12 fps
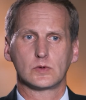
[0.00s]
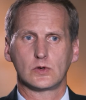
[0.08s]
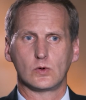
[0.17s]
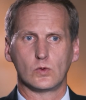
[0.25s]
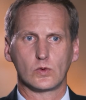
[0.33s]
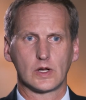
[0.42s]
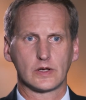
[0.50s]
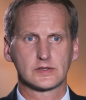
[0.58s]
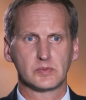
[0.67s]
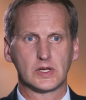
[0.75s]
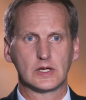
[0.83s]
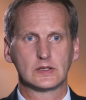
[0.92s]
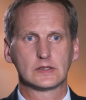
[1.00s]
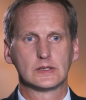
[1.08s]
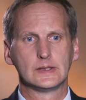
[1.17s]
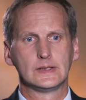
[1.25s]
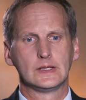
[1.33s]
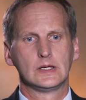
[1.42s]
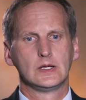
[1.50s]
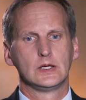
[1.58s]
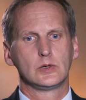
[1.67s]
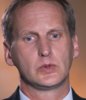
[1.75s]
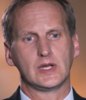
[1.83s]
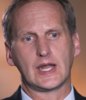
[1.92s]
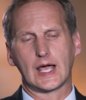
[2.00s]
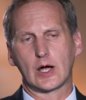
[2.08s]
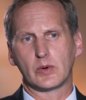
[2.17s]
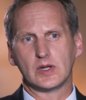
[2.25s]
were called last minute. We're now